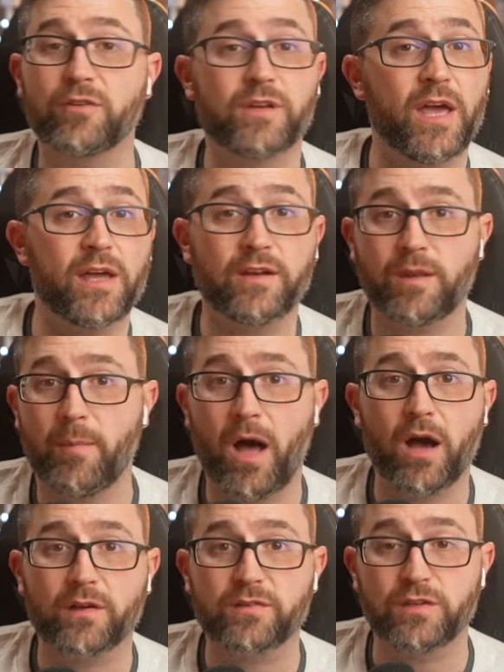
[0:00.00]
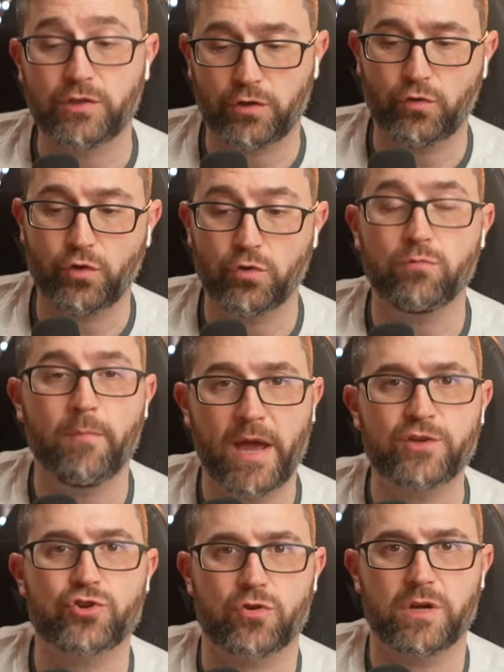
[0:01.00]
or dead in the box until you
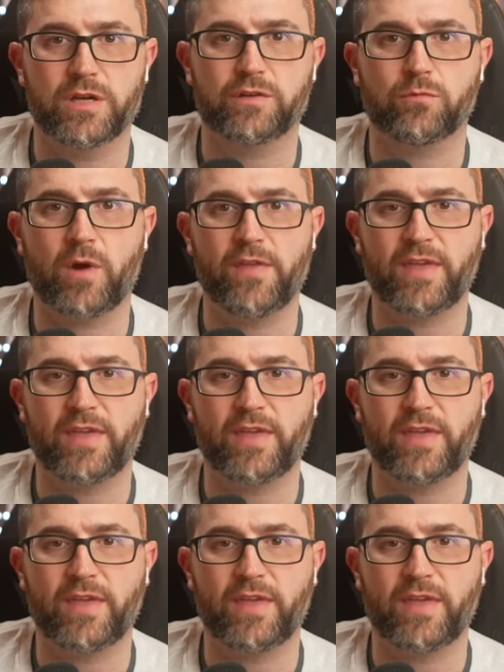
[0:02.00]
measure it, right?